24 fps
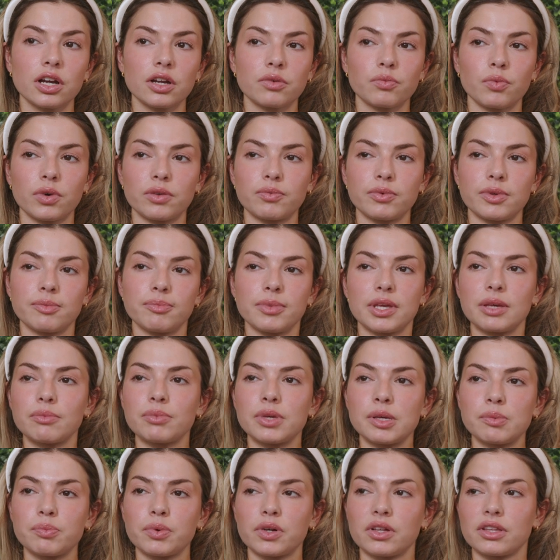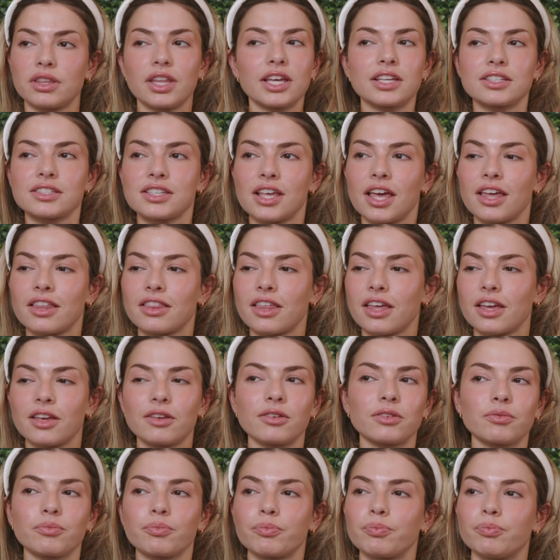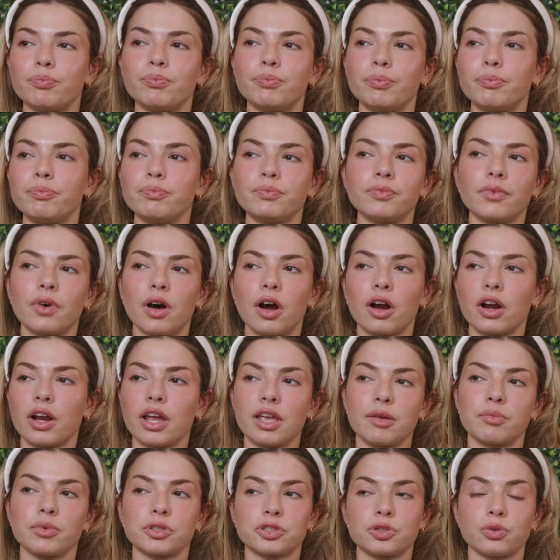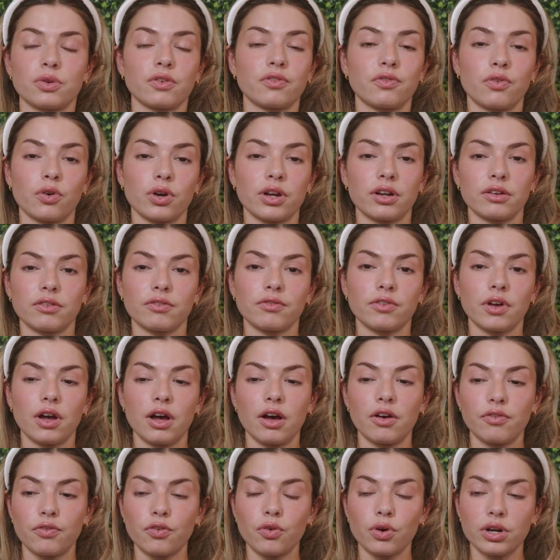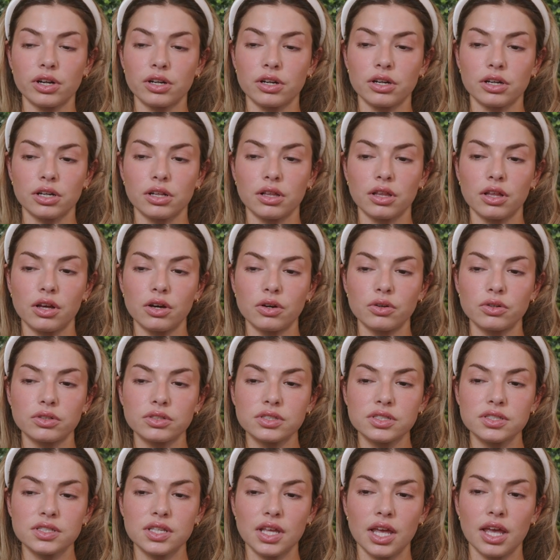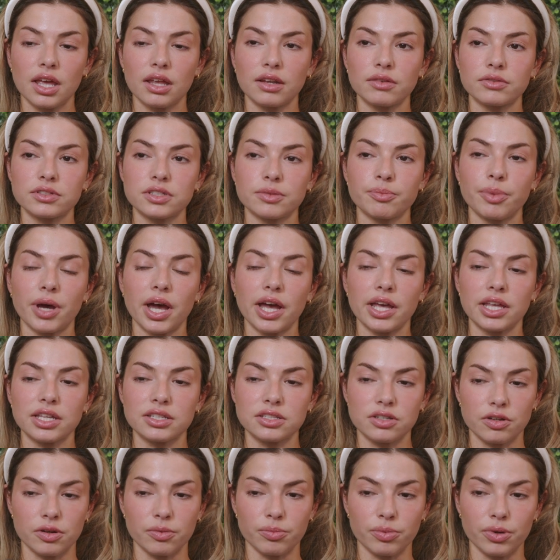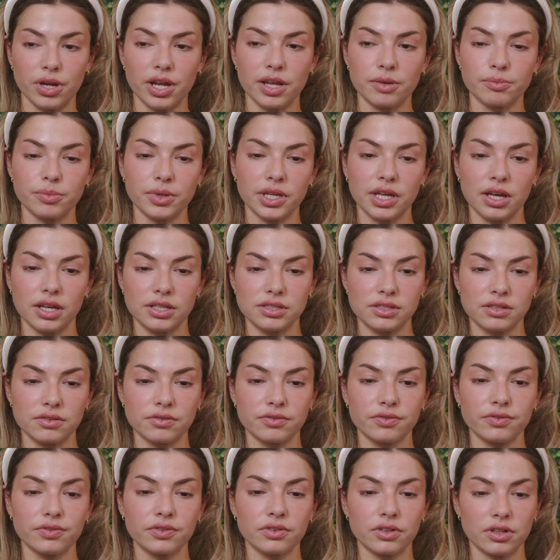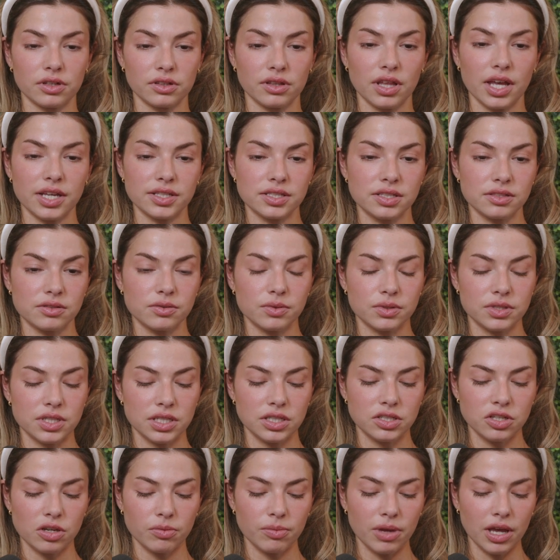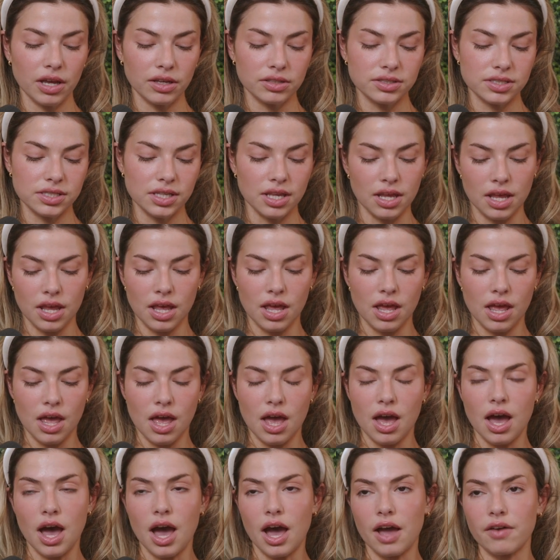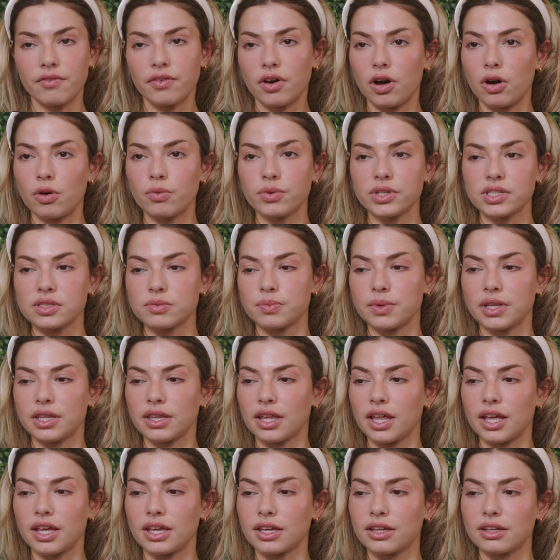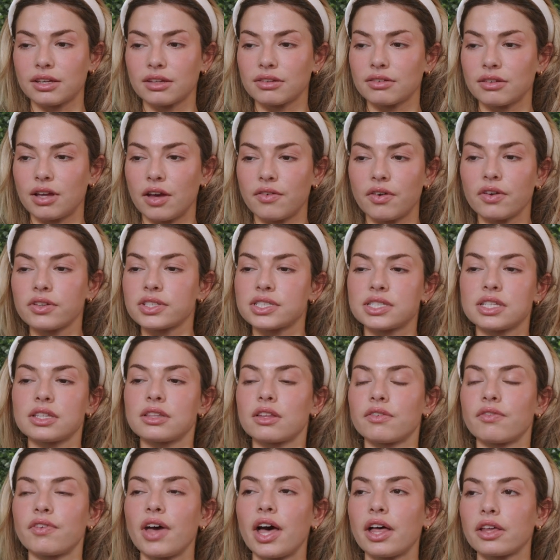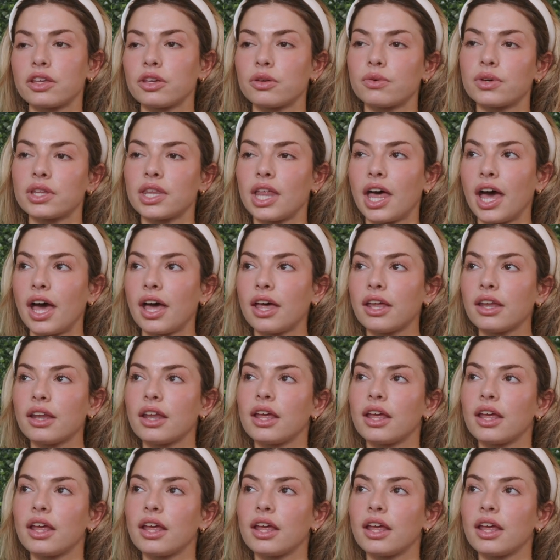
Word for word: And when we meet people and they say they are able to afford afford her clothes and to buy into her brand because of her license with TJ Maxx. I've always been like I've always seen the value in that.